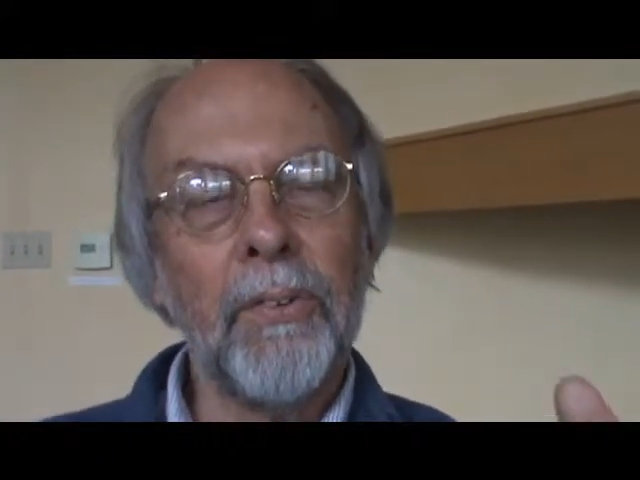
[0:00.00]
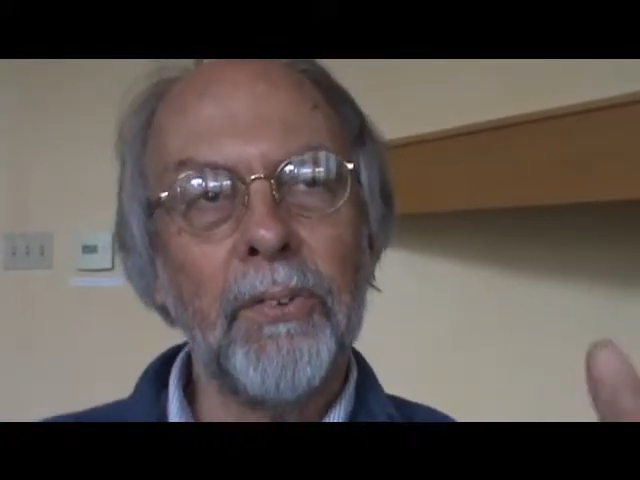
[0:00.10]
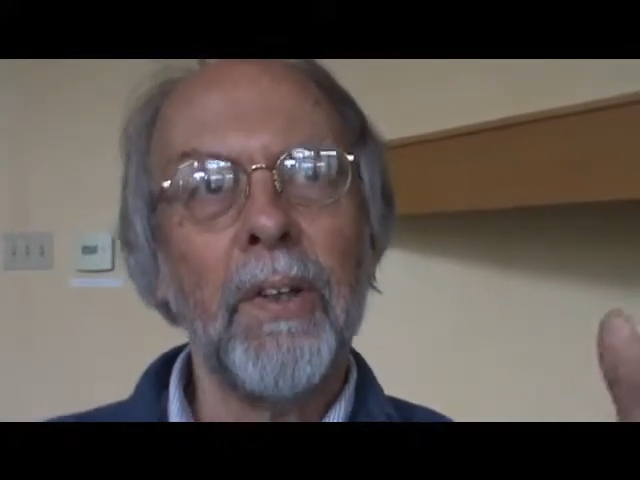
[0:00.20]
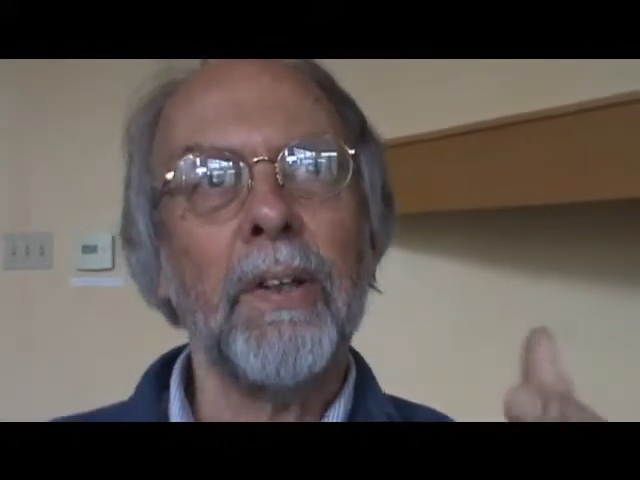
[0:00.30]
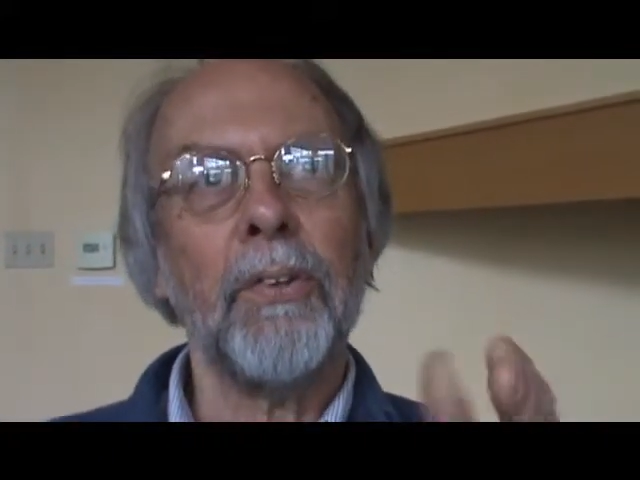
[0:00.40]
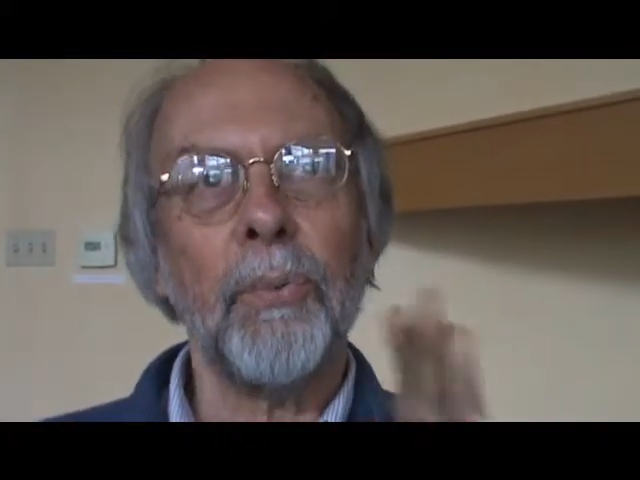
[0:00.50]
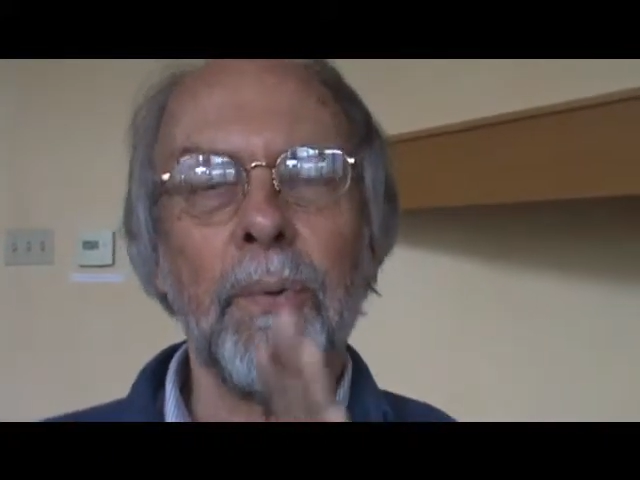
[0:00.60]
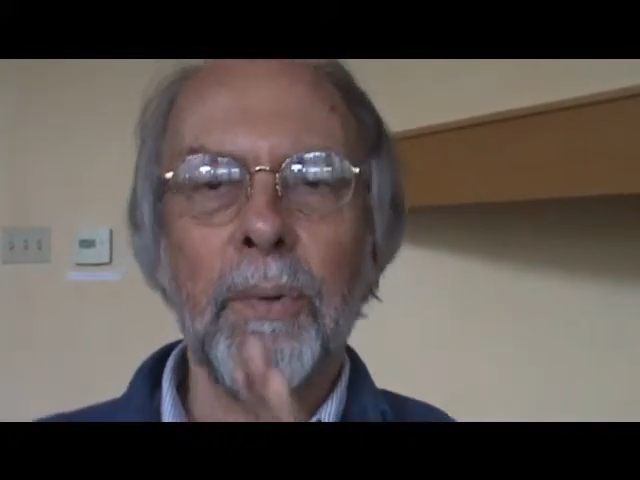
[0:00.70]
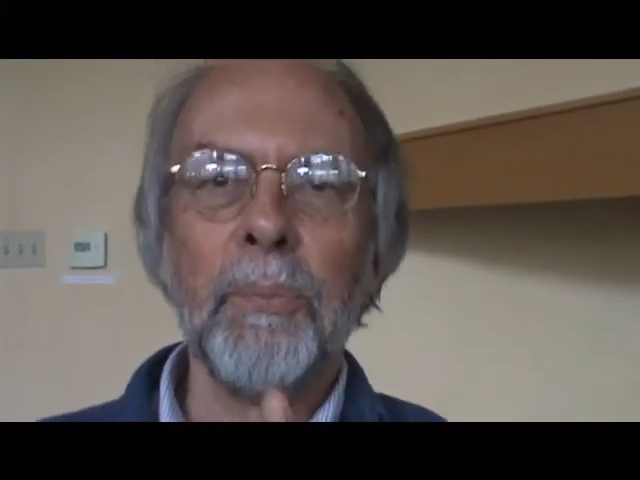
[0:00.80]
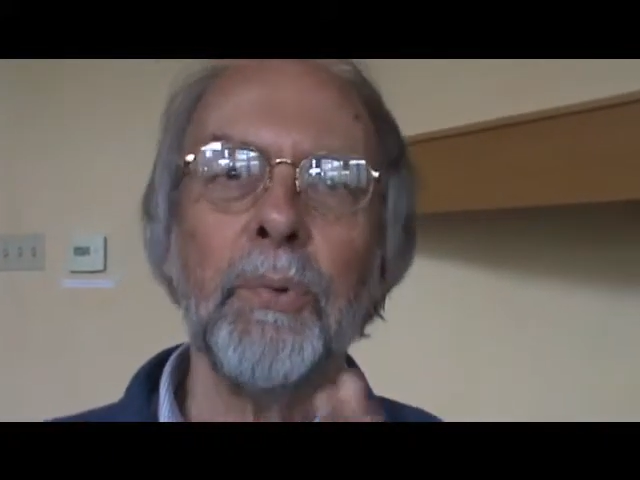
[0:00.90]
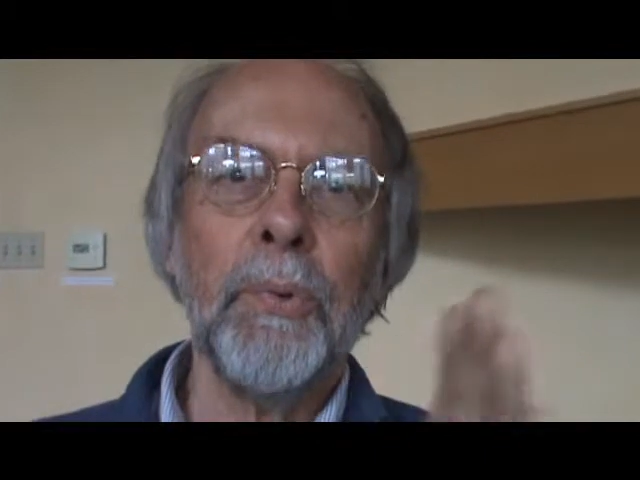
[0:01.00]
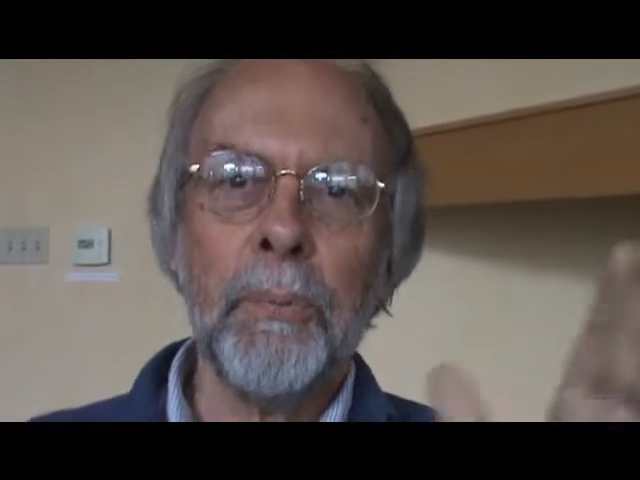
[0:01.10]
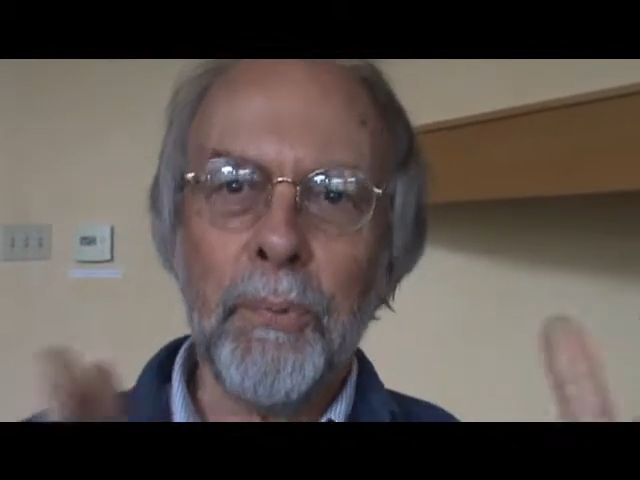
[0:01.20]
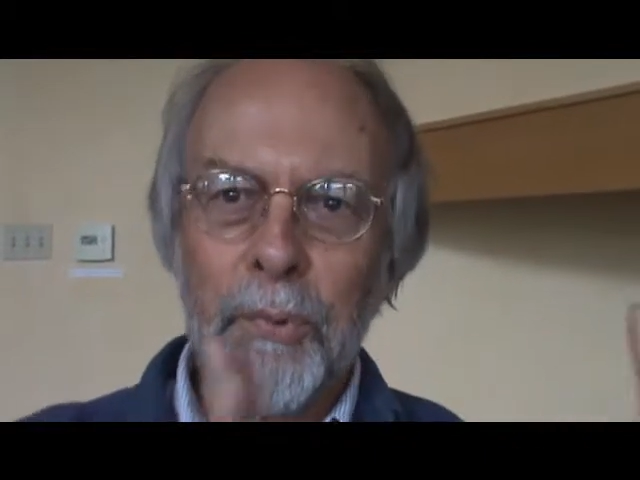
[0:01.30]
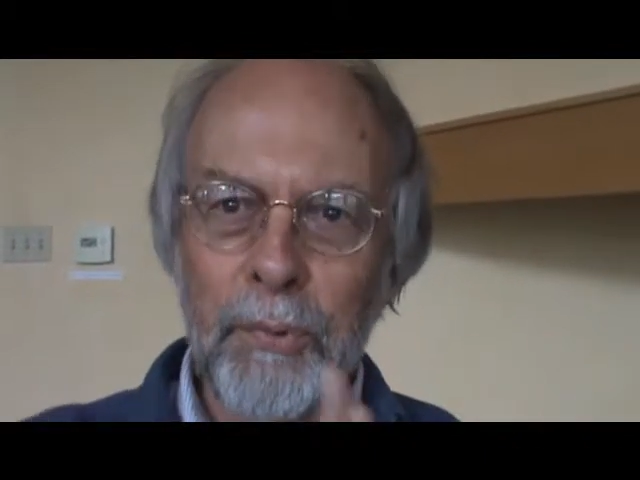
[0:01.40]
sense when the
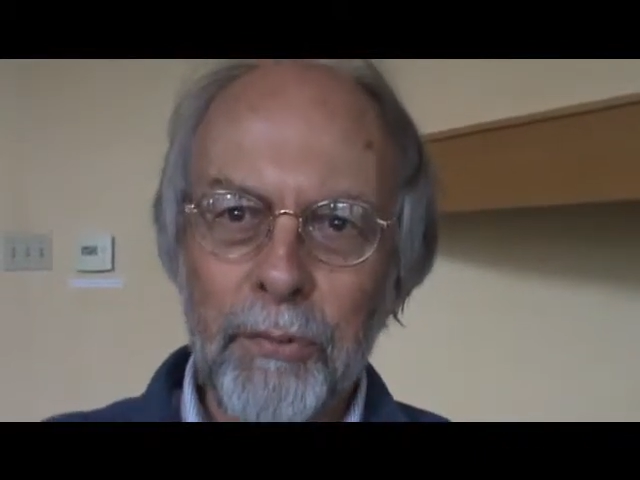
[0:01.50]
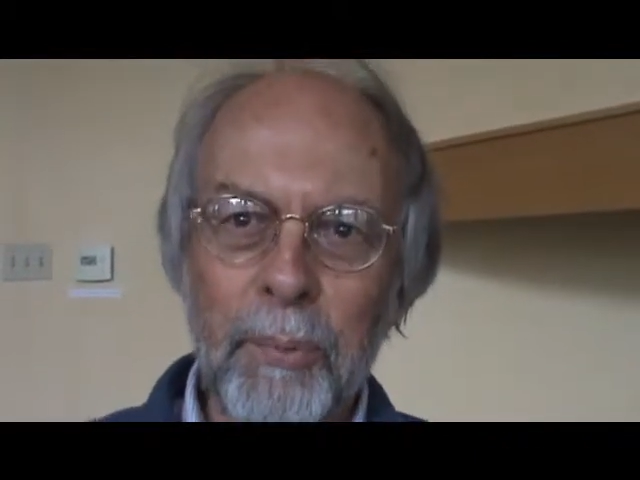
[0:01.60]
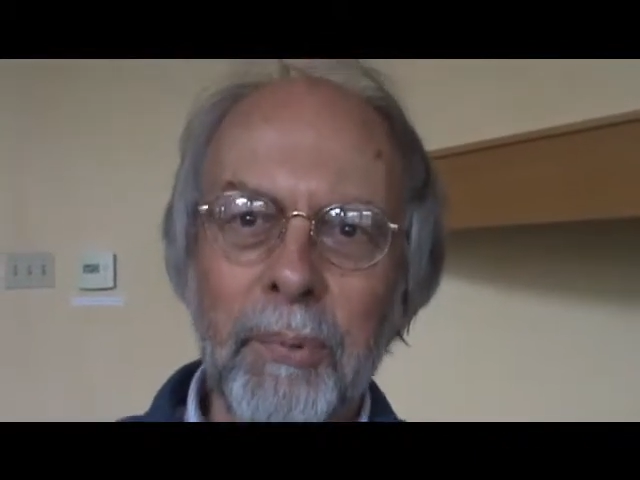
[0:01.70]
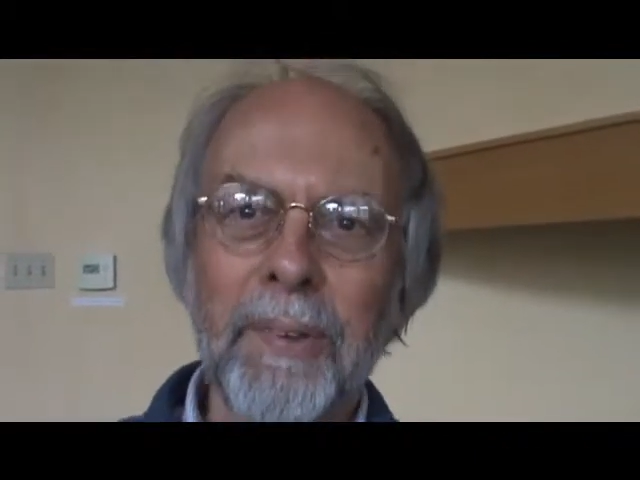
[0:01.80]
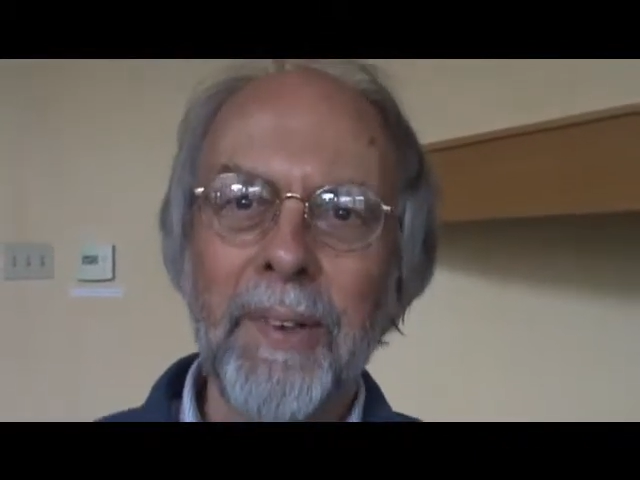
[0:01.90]
moon moved from one